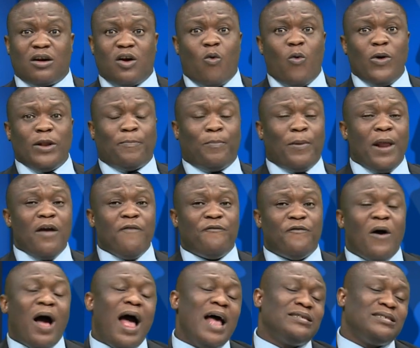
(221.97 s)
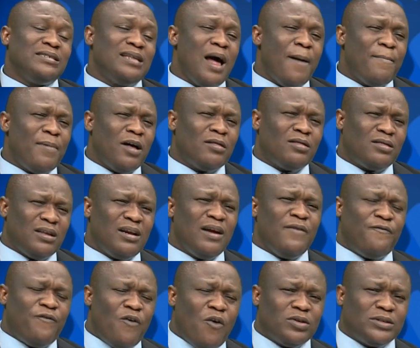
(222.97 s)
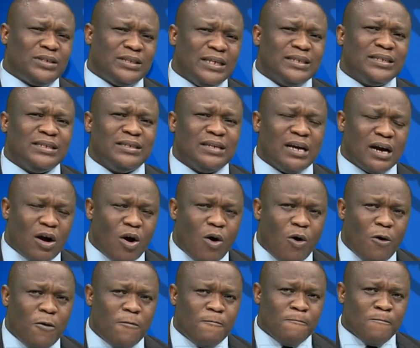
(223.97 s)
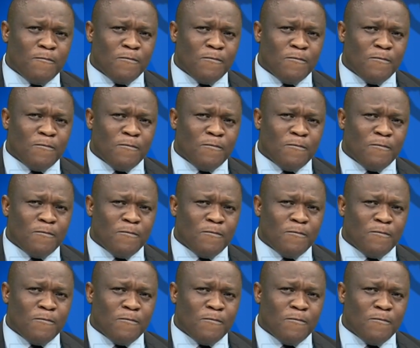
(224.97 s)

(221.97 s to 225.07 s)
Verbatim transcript: Quit playing for Arsenal about 3-4 seasons ago.